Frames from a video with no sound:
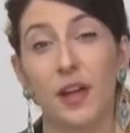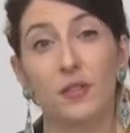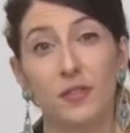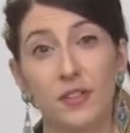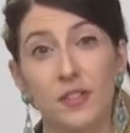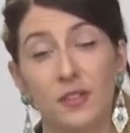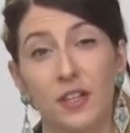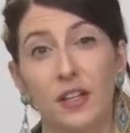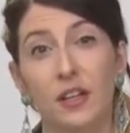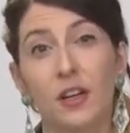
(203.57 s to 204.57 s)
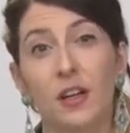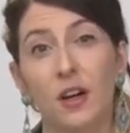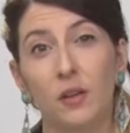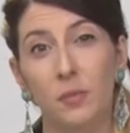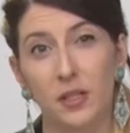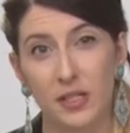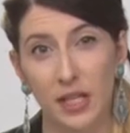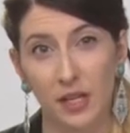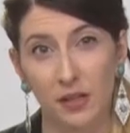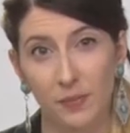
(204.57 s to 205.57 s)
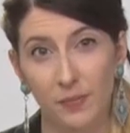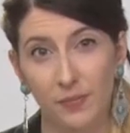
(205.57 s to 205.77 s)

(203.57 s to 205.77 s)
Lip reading: anniversary, on Monday.